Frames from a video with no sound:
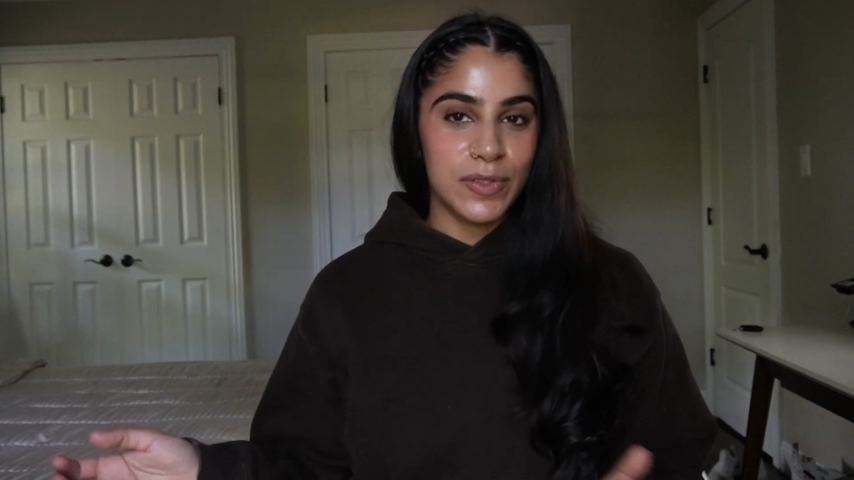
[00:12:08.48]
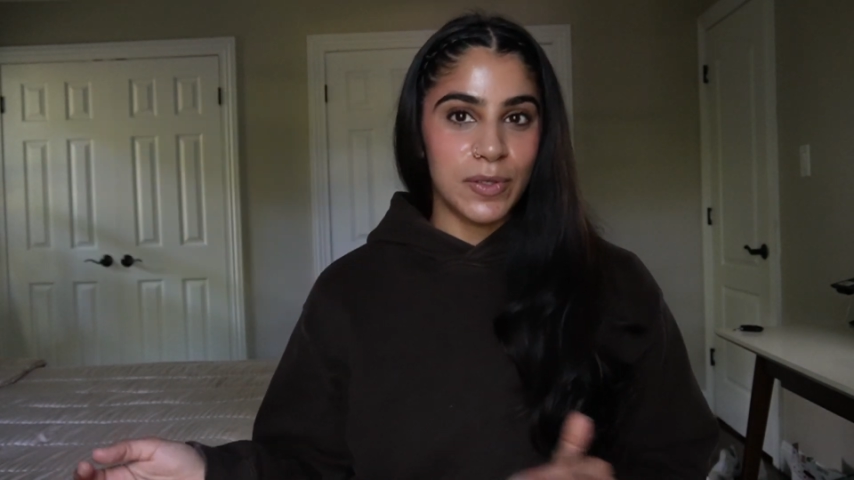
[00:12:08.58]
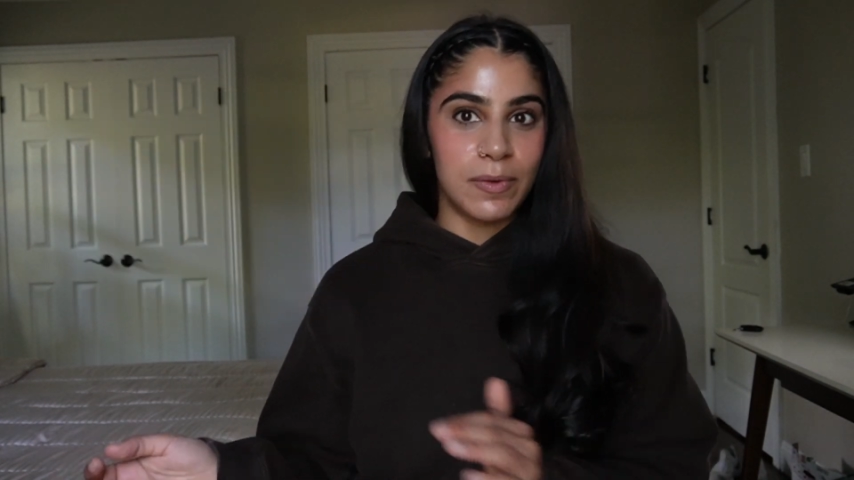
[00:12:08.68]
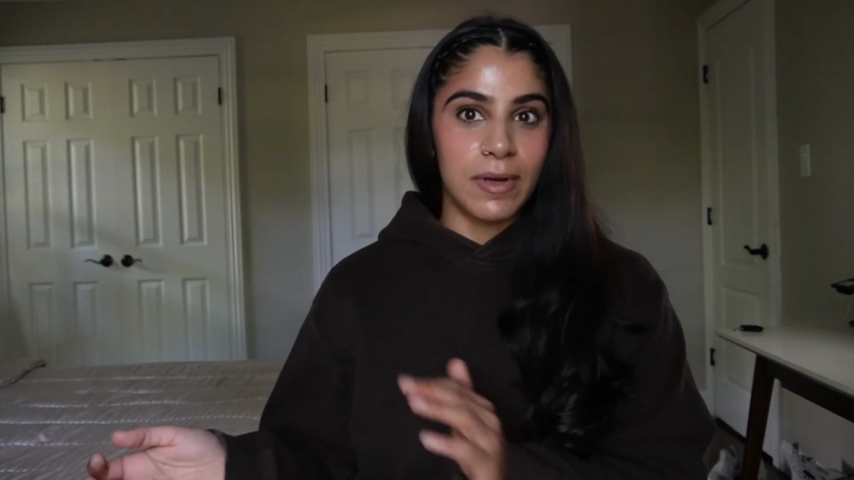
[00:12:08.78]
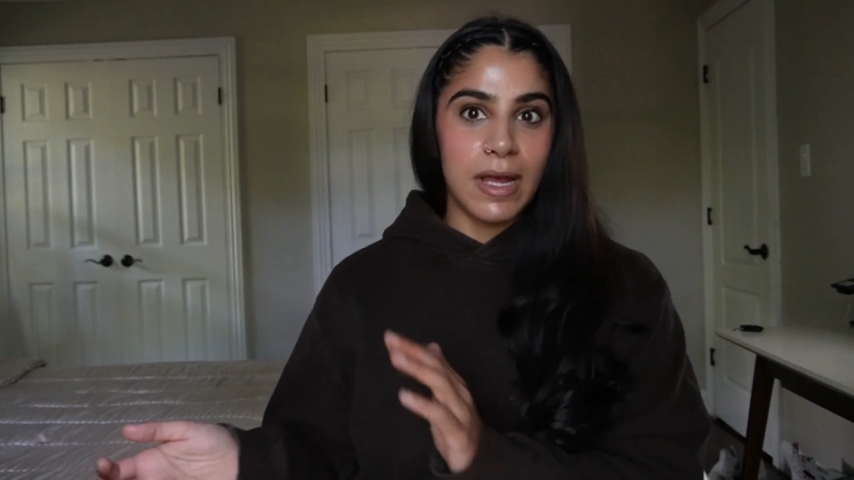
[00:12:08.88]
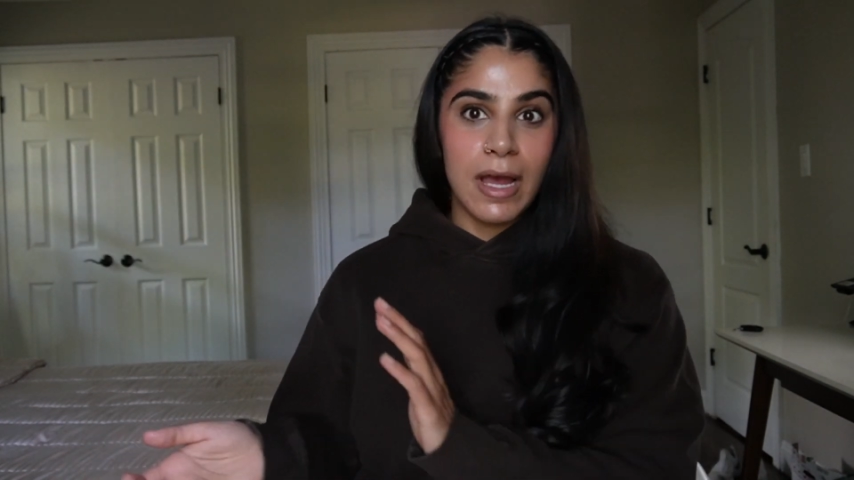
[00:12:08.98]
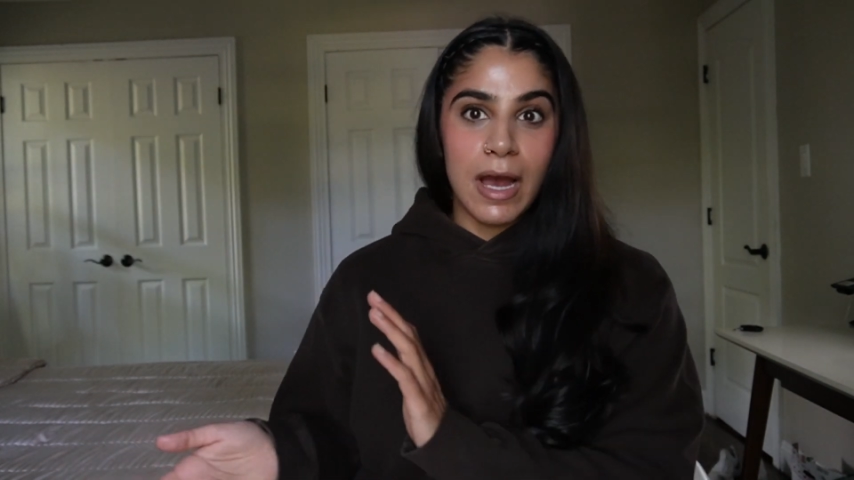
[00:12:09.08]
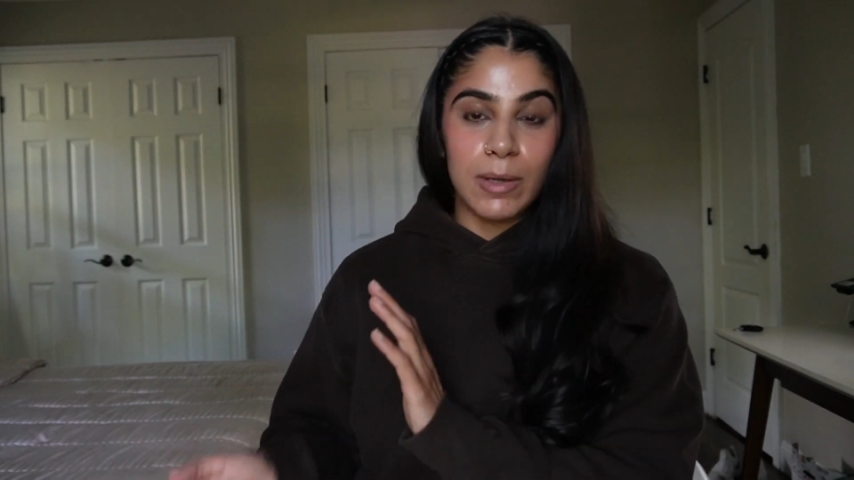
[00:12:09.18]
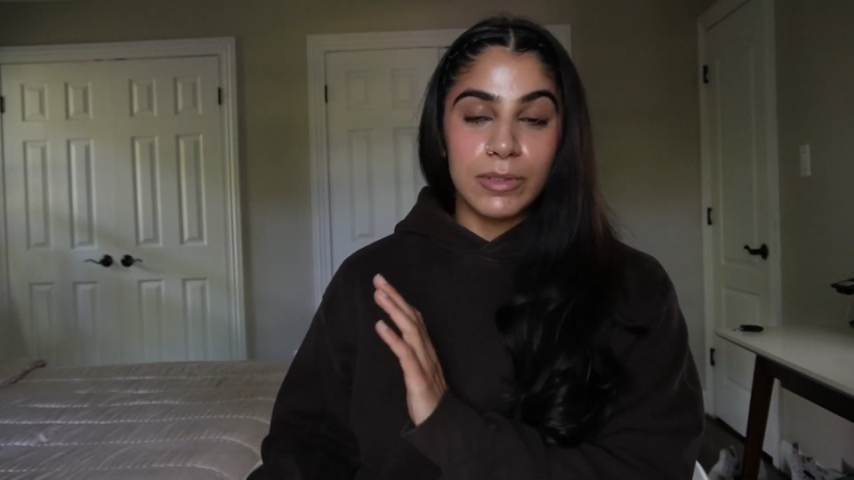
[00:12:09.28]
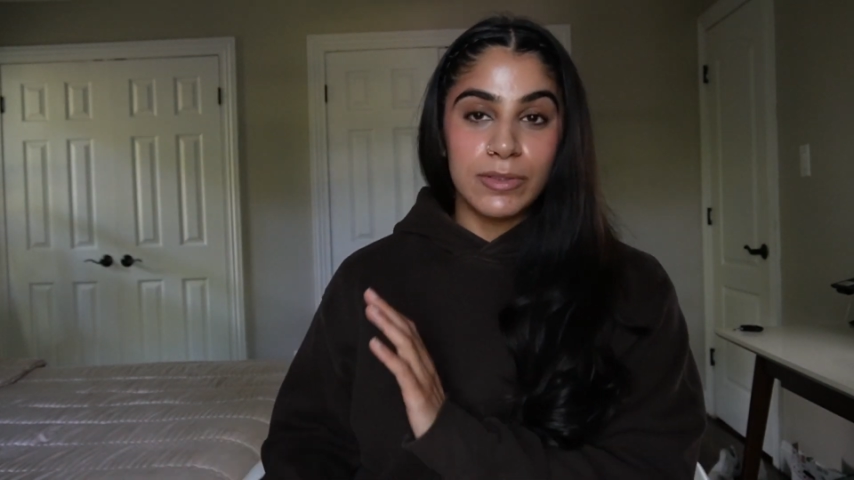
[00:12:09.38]
so
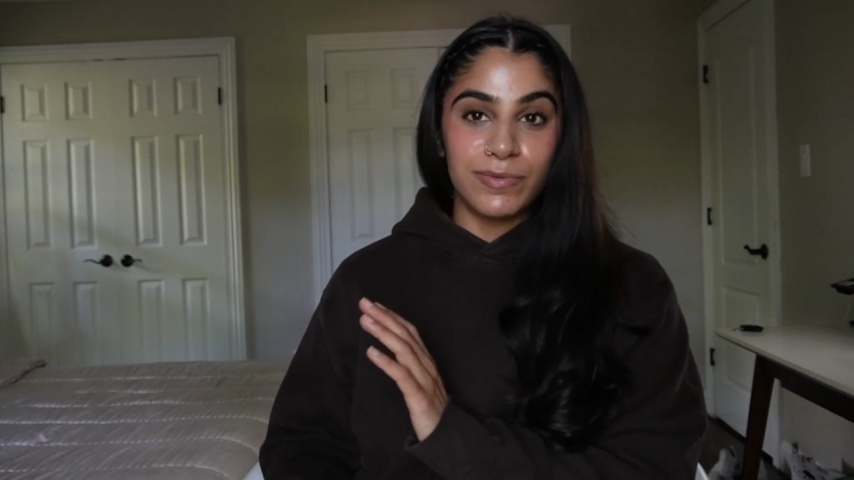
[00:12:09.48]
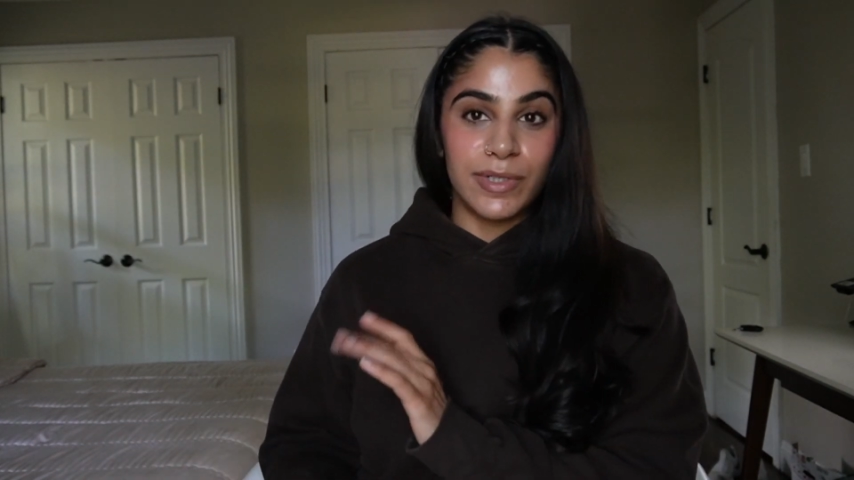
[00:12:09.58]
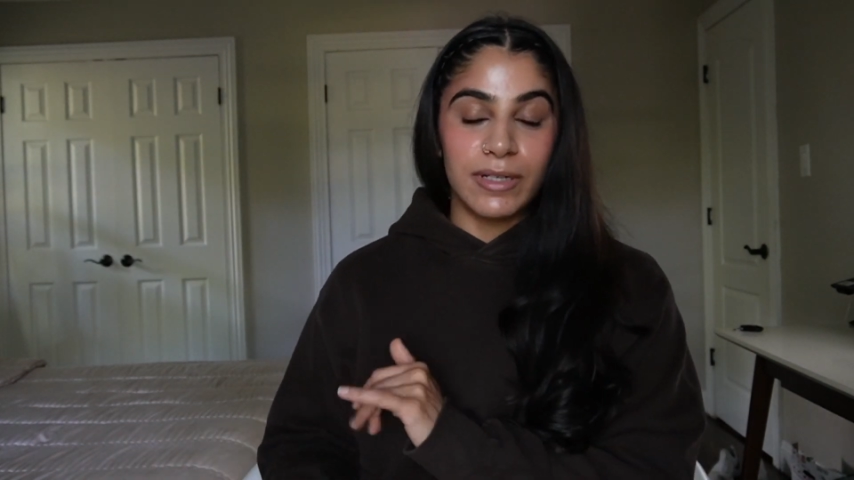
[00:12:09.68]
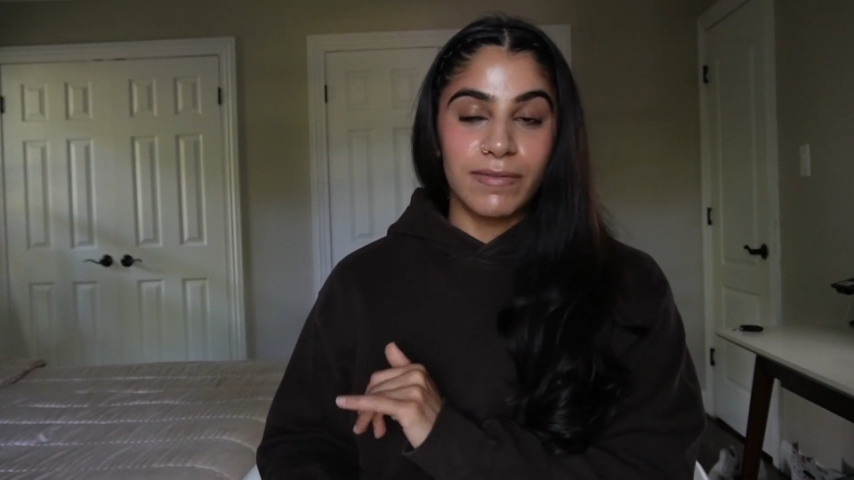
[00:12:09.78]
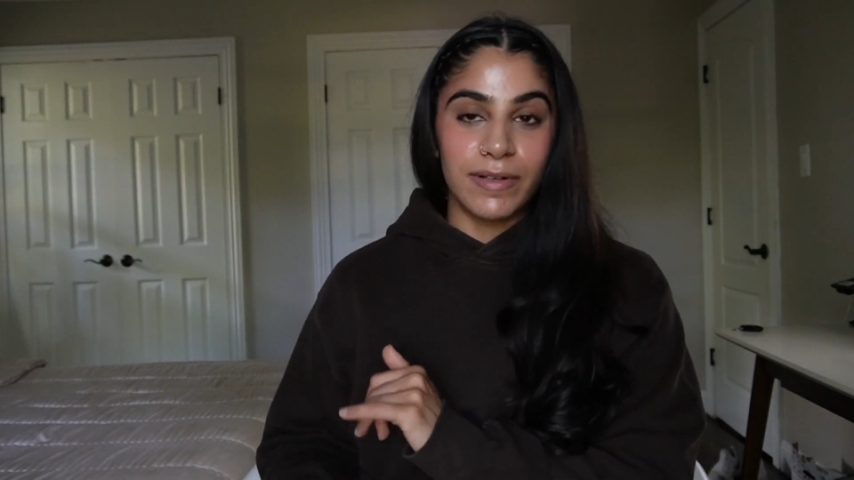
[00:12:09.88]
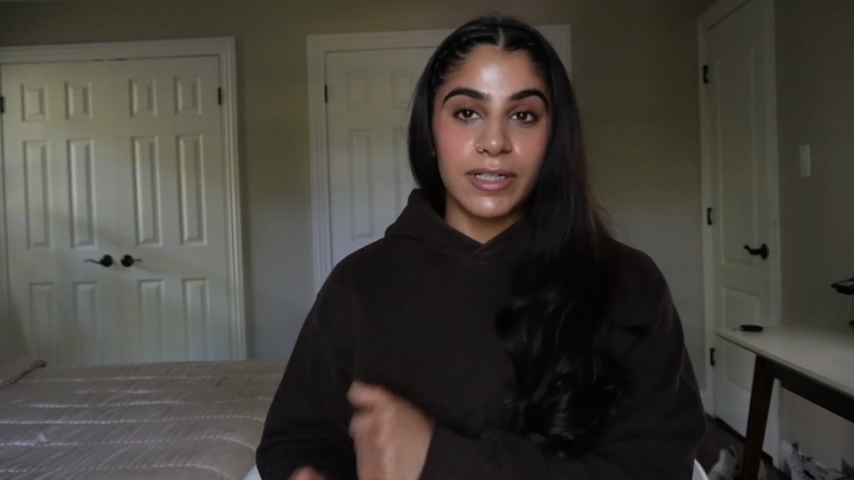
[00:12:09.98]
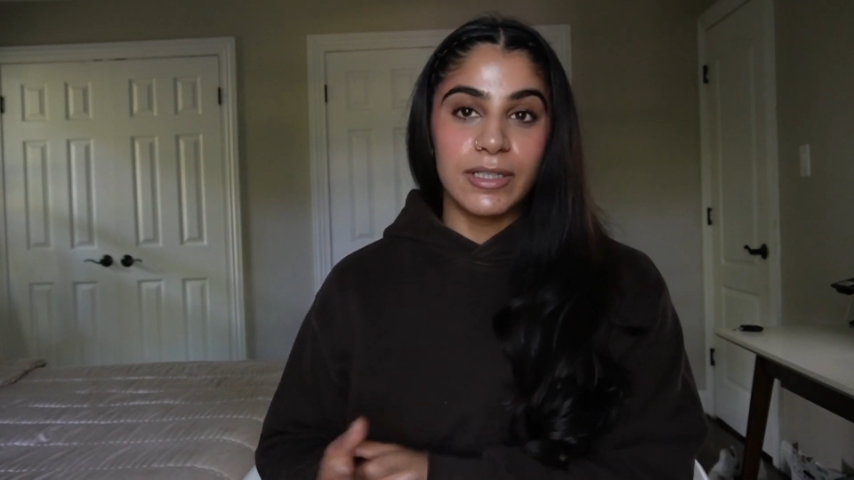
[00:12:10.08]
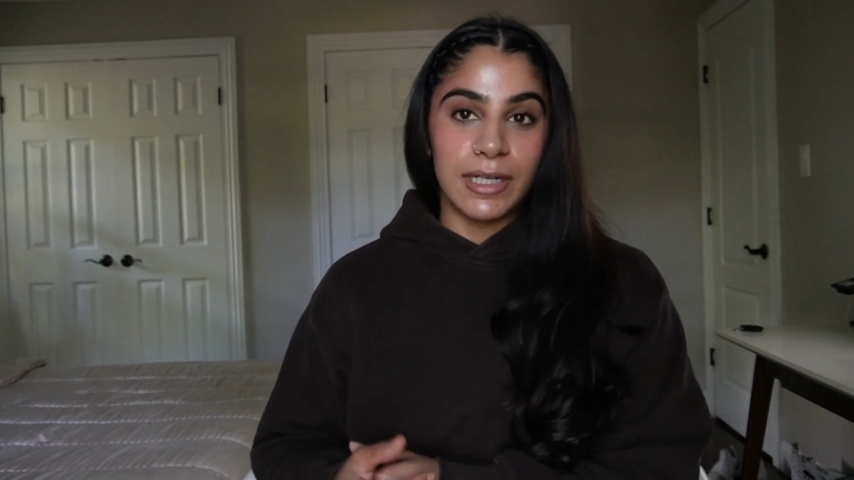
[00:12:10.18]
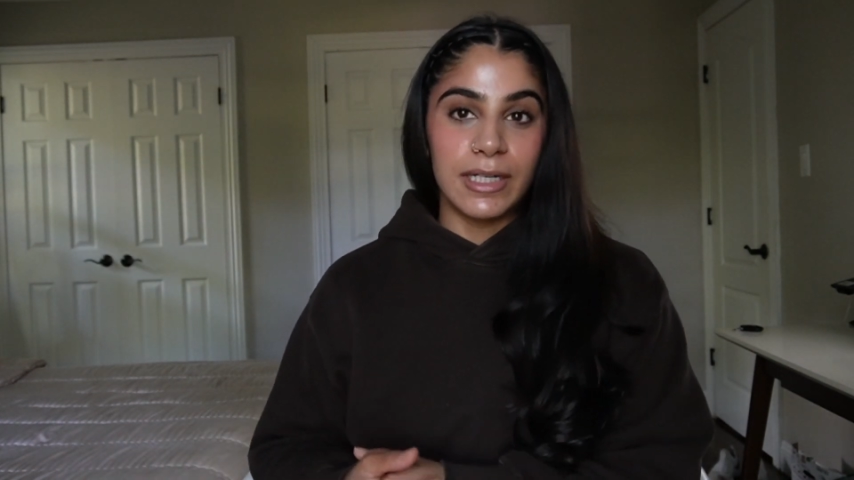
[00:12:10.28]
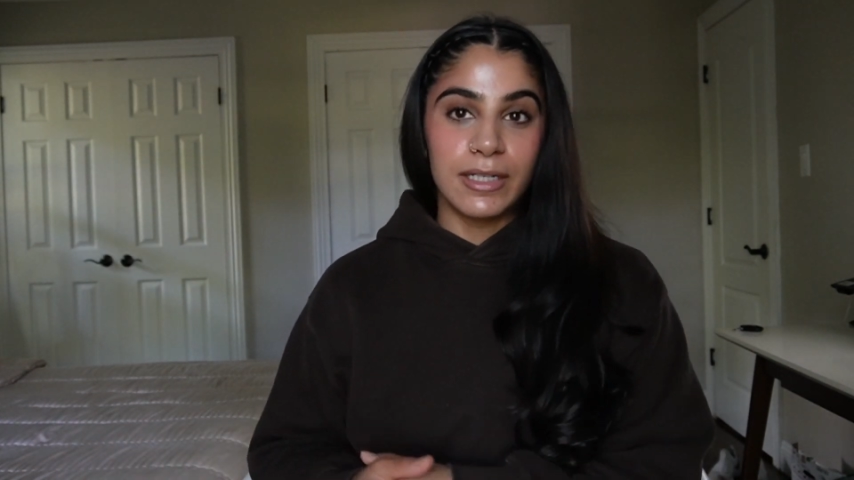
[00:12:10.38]
I was very, very
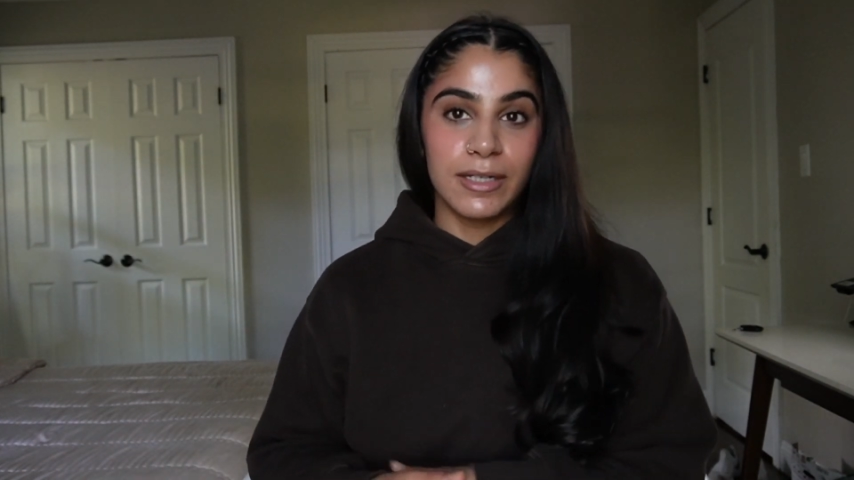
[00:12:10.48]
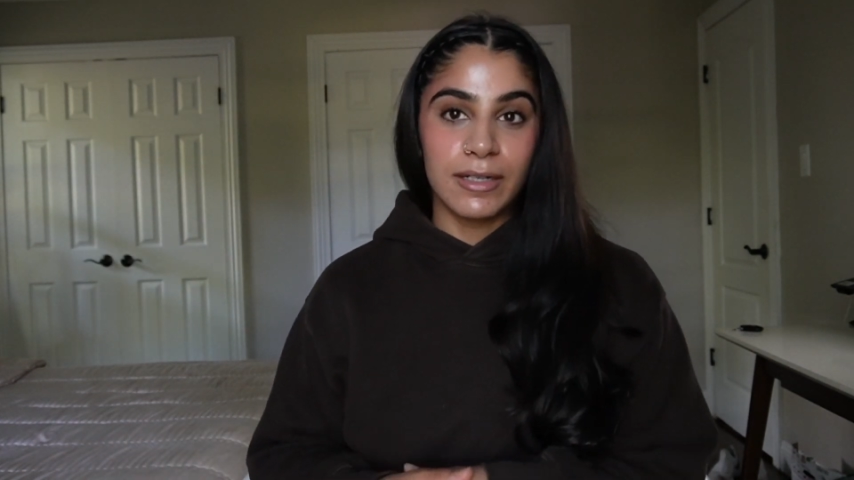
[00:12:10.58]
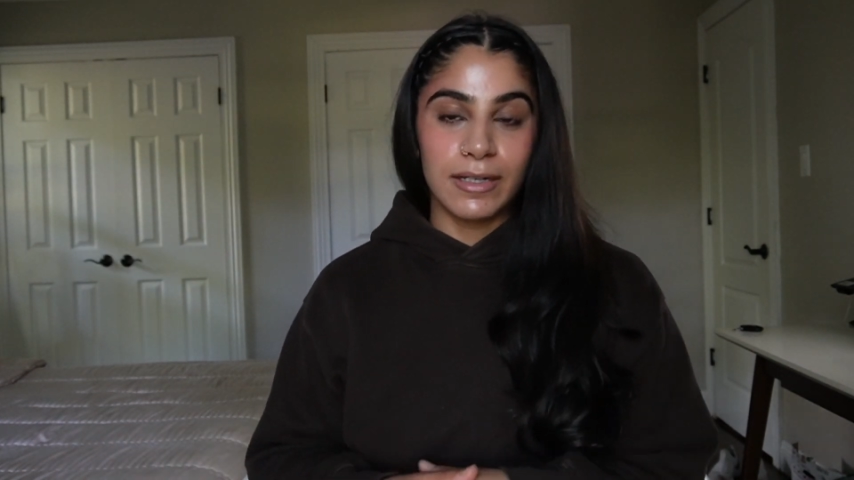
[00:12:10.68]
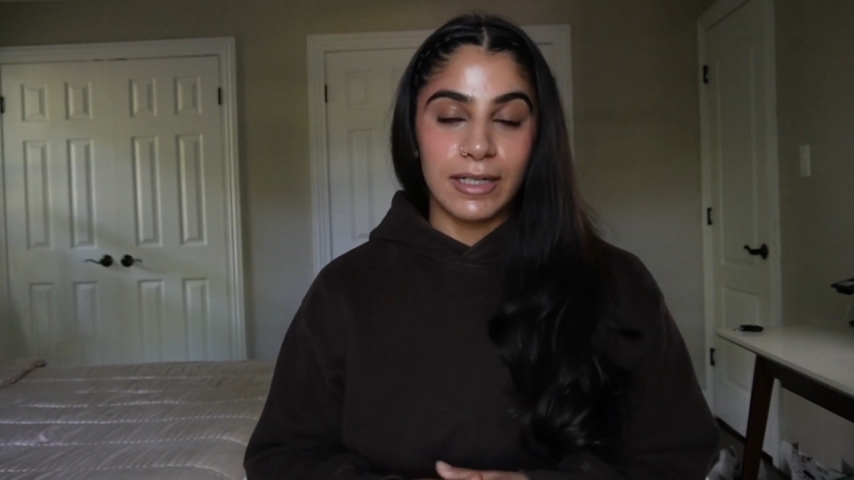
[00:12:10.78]
light here,